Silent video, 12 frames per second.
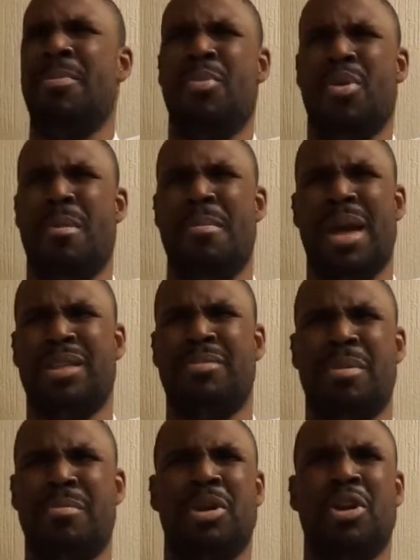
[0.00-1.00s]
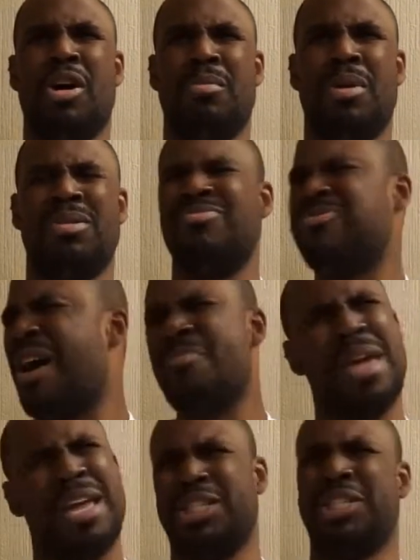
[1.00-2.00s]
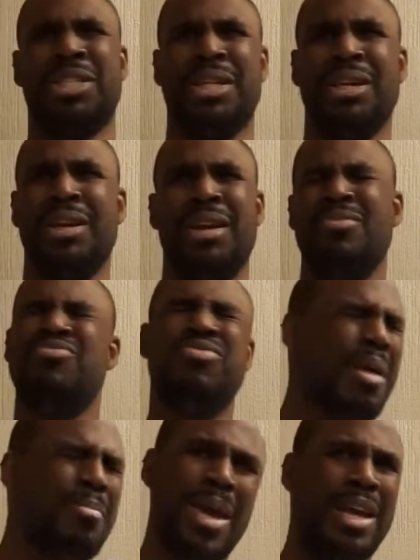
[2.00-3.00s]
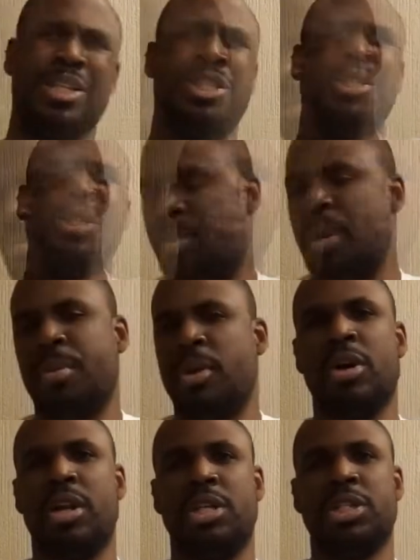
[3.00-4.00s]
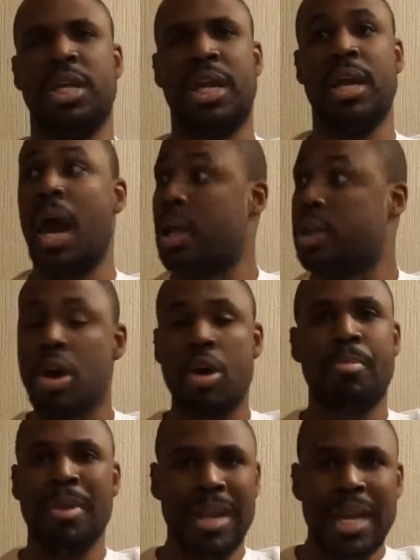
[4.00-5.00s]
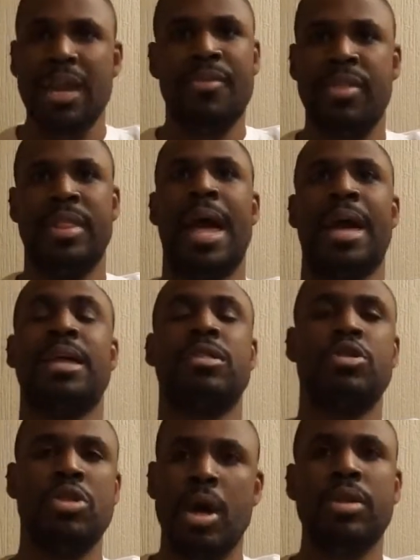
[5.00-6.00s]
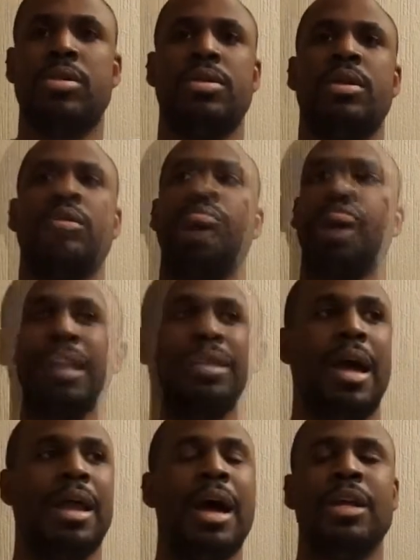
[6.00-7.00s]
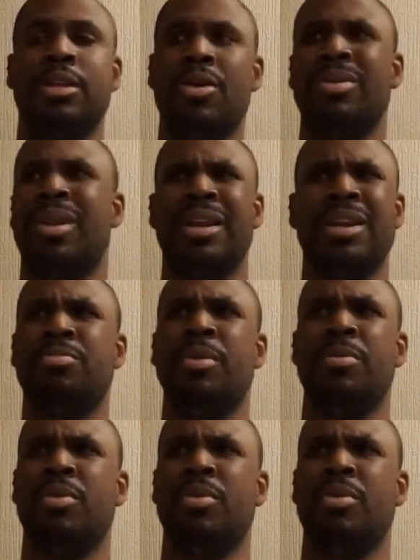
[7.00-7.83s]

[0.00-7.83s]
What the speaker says: weren't made to be monogamous. Rubbish. People are gonna cheat. I don't believe in that. That's nonsense. And I don't like these people